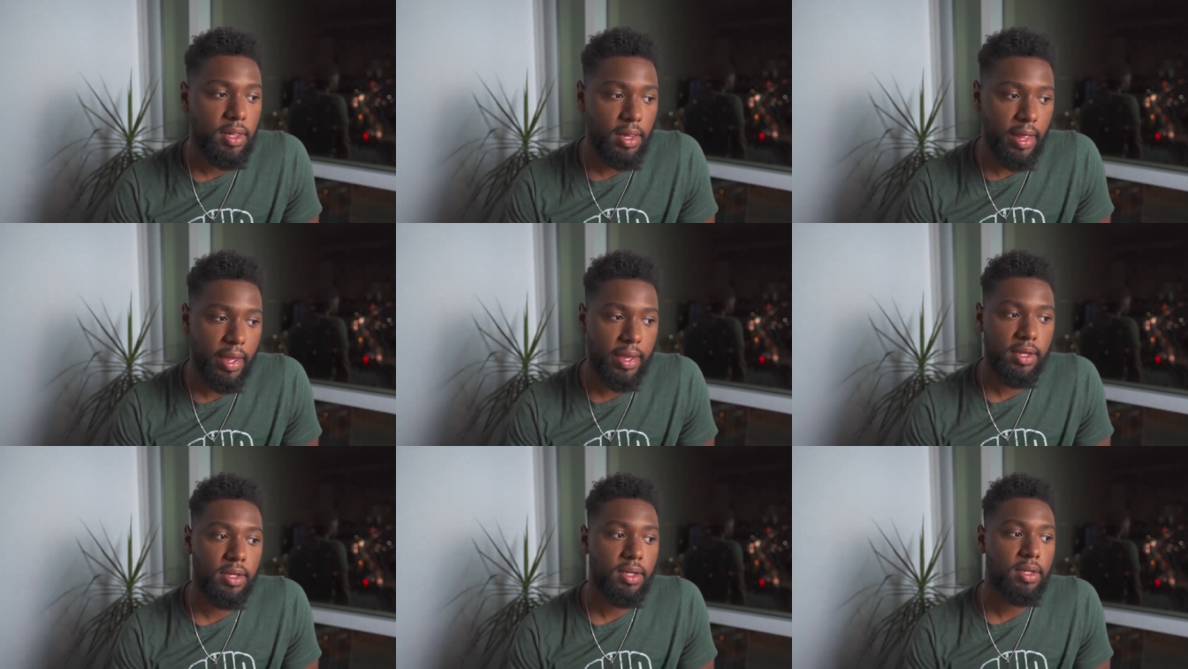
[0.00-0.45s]

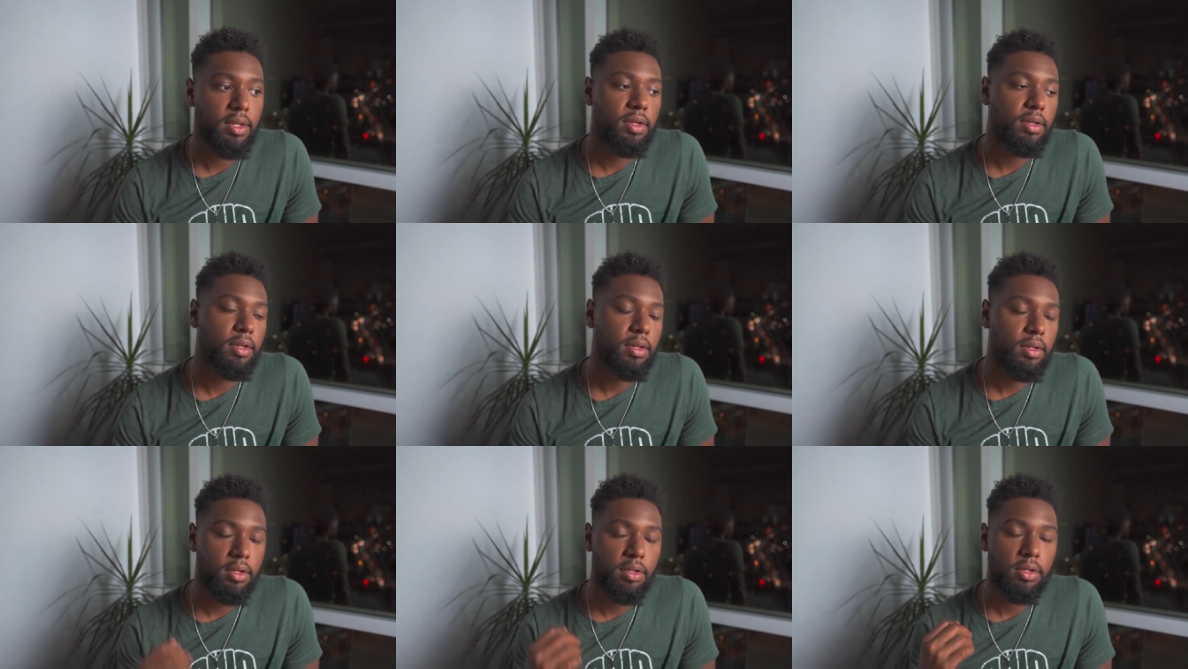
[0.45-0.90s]
Like,
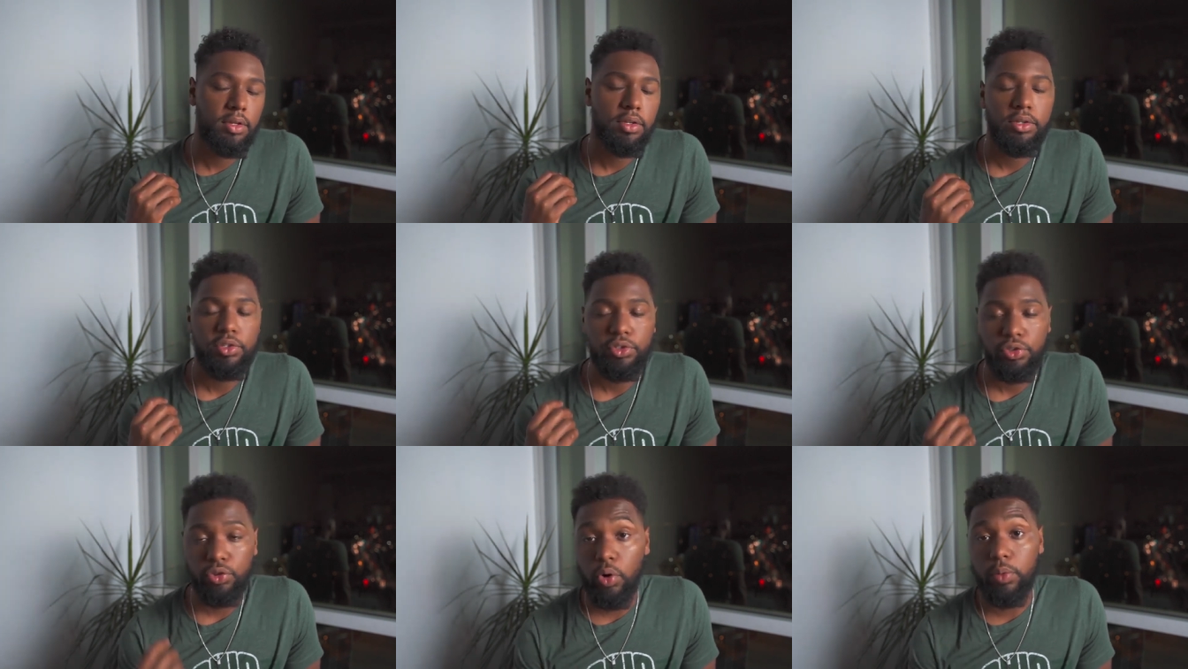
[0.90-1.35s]

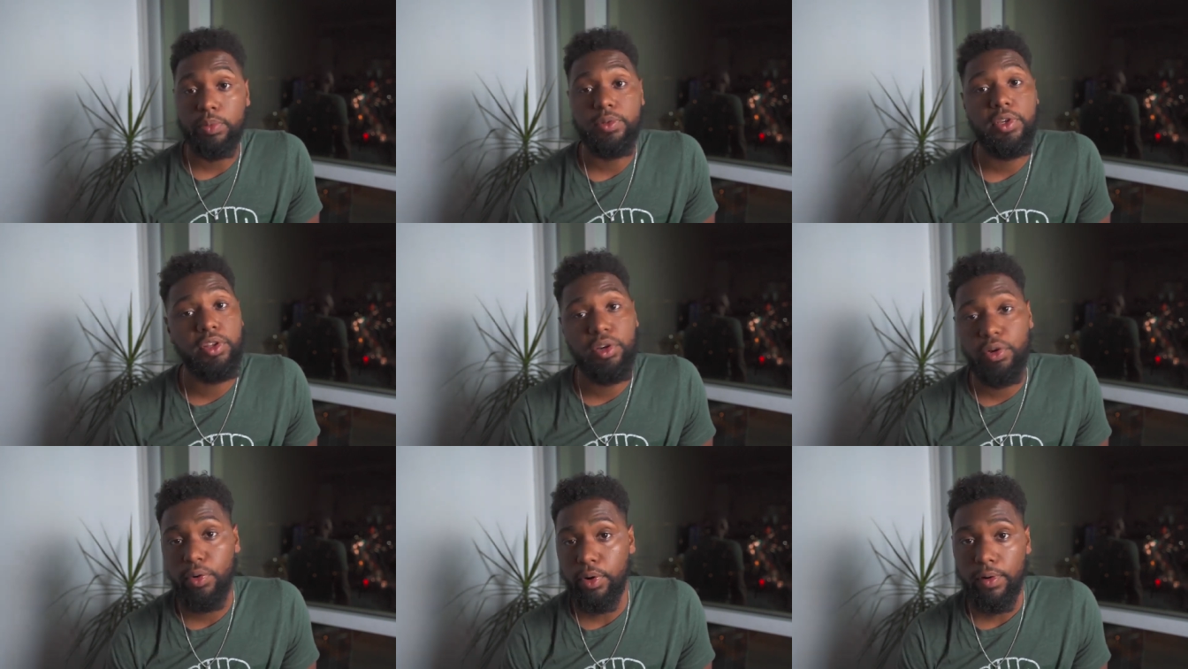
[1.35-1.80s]
show up
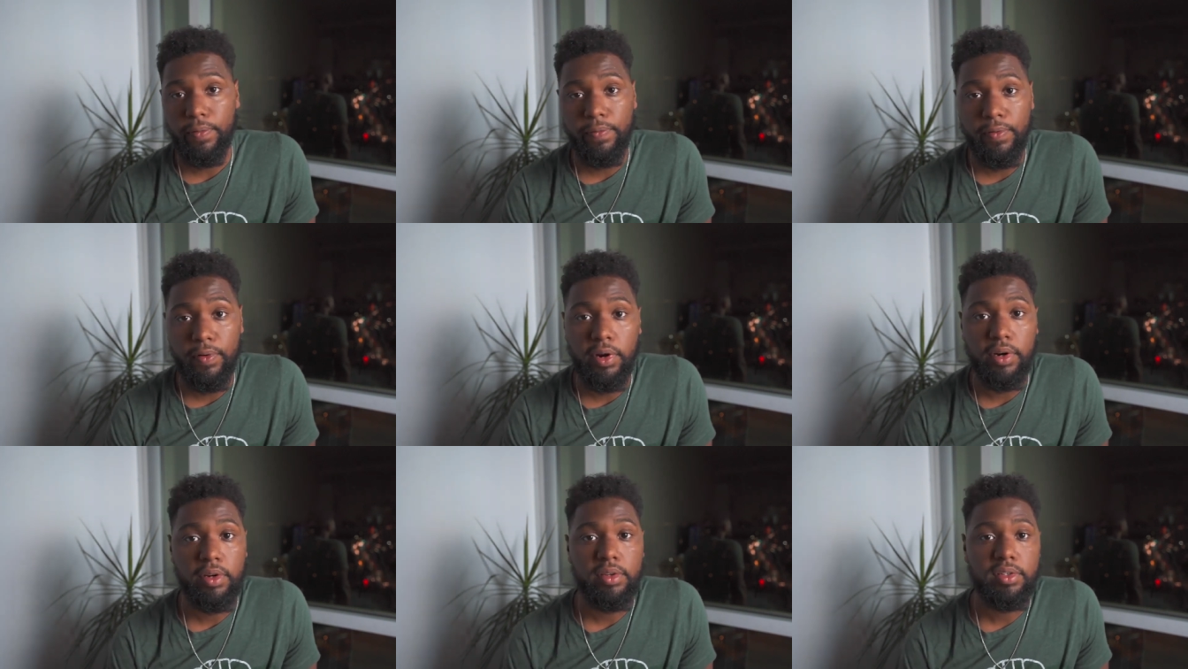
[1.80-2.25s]
to the career
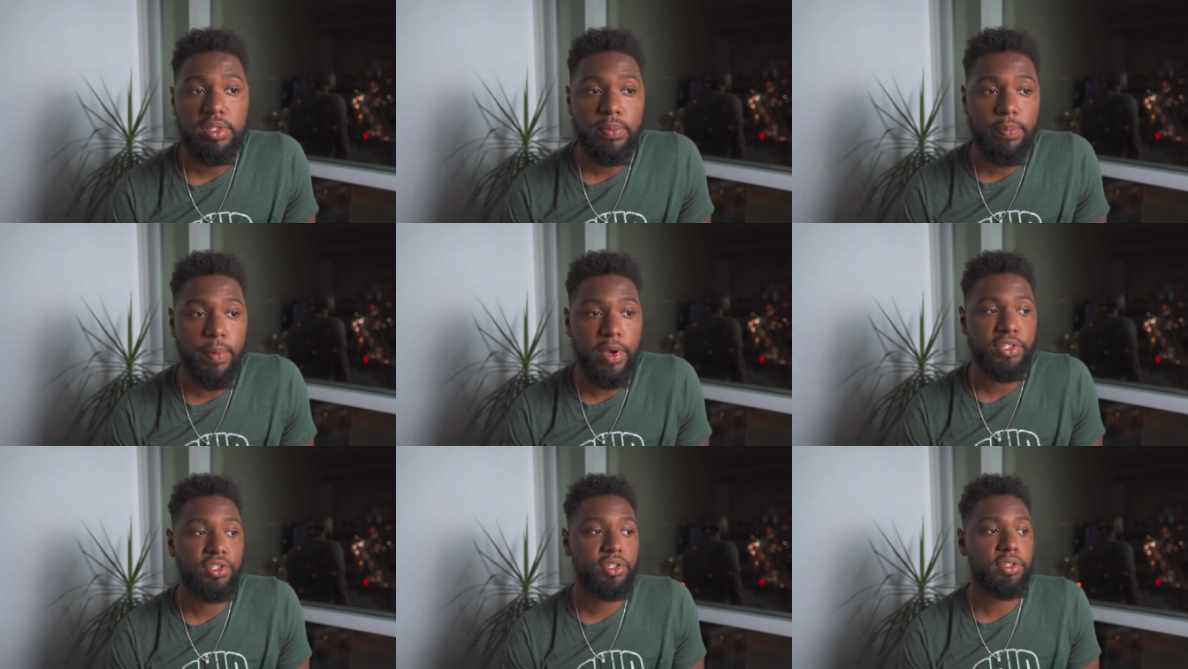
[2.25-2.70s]
fair,
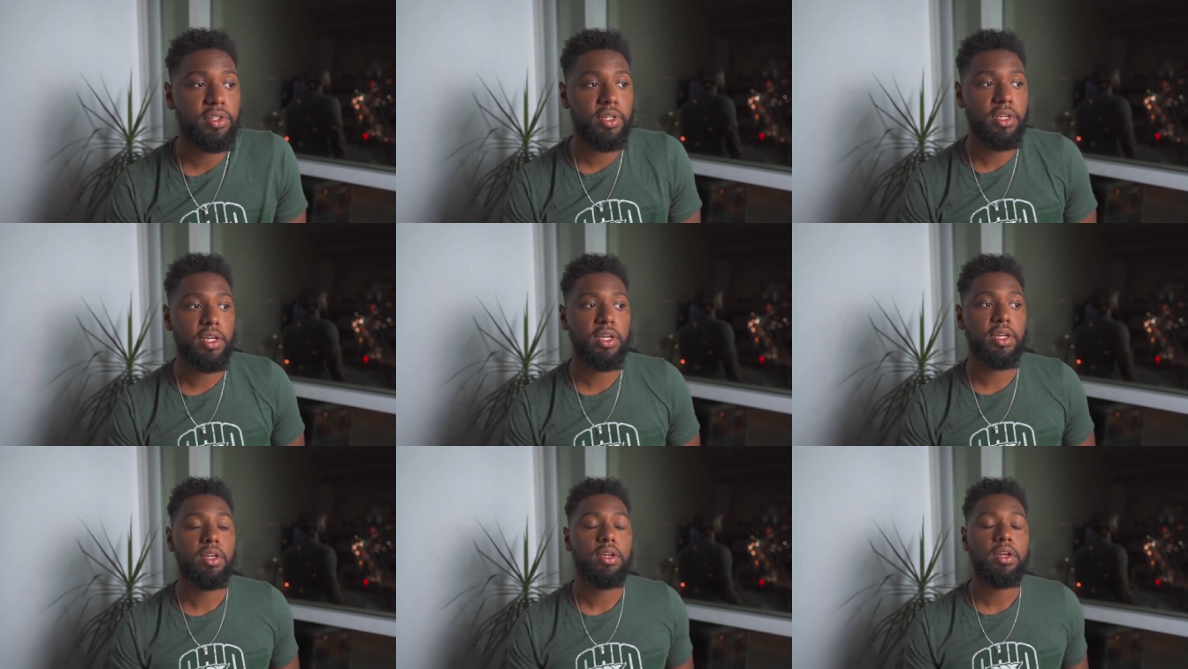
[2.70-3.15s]

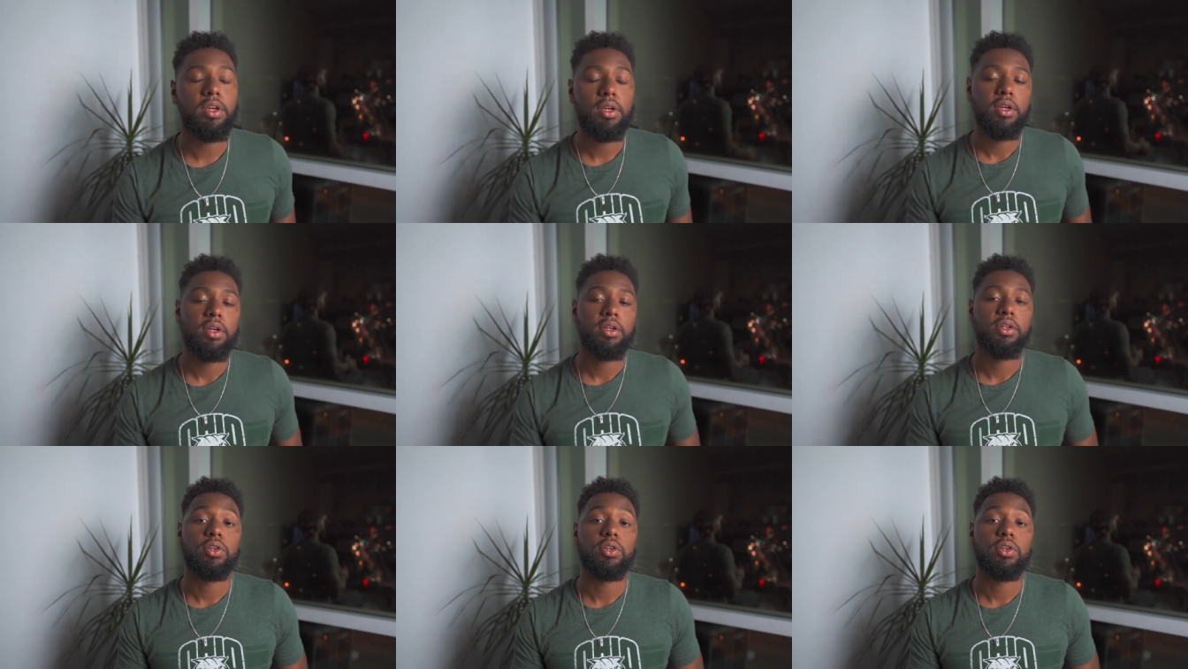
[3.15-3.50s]
especially